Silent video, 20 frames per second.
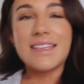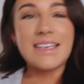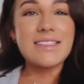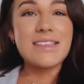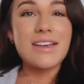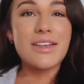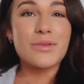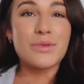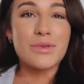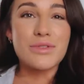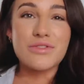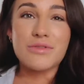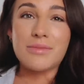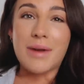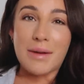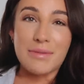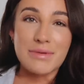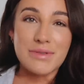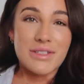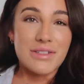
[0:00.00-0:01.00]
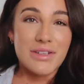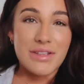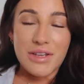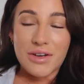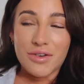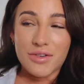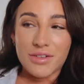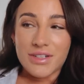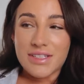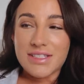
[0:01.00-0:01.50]
these are the ones from amazon and
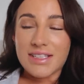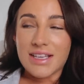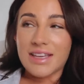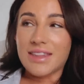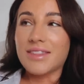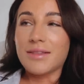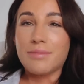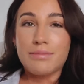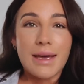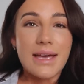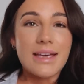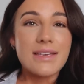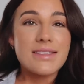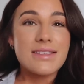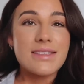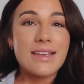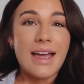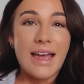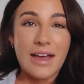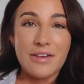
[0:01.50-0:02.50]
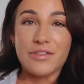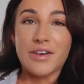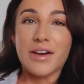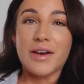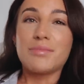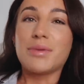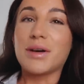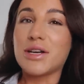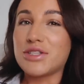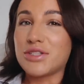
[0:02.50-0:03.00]
they're honestly the best
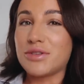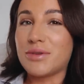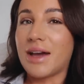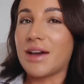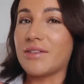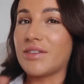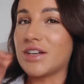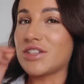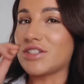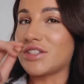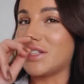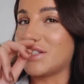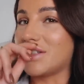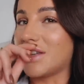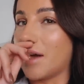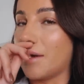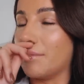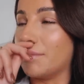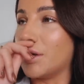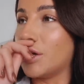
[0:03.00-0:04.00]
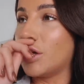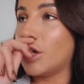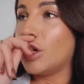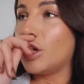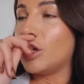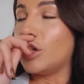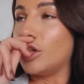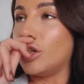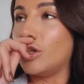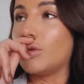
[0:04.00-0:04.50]
ever but i do have actually some
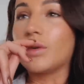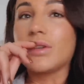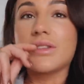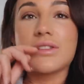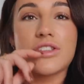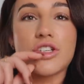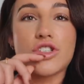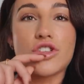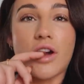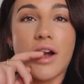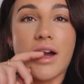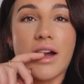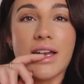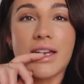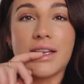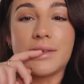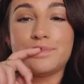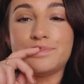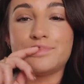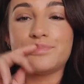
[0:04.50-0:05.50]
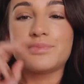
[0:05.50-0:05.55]
new ones to try